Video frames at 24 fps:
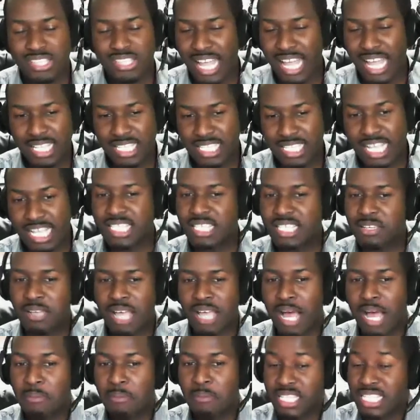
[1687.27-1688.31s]
that's
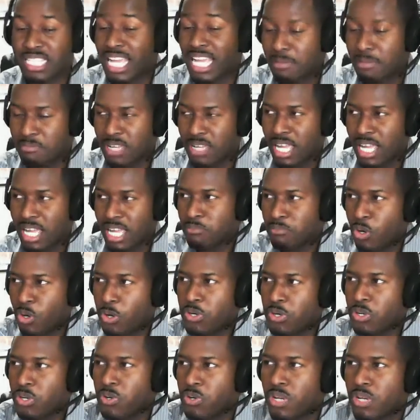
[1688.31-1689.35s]
it. Because I'm
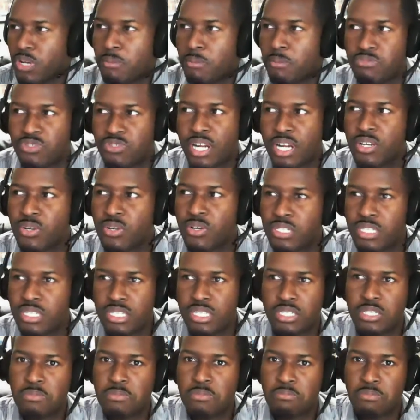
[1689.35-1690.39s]
trying to go
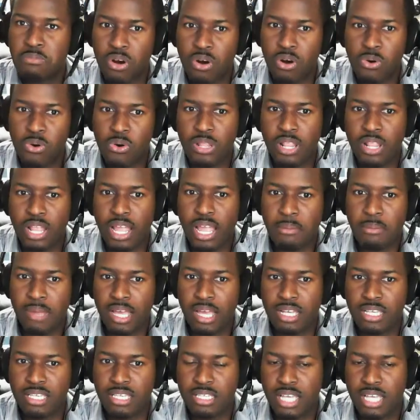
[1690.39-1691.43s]
see it tomorrow in
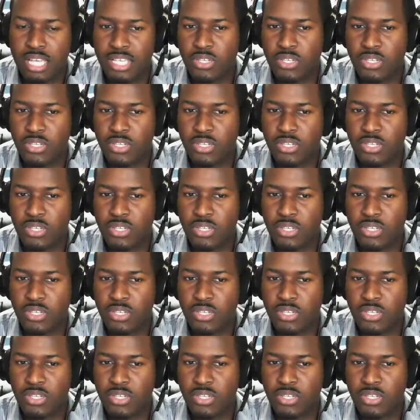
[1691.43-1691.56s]
IMAX.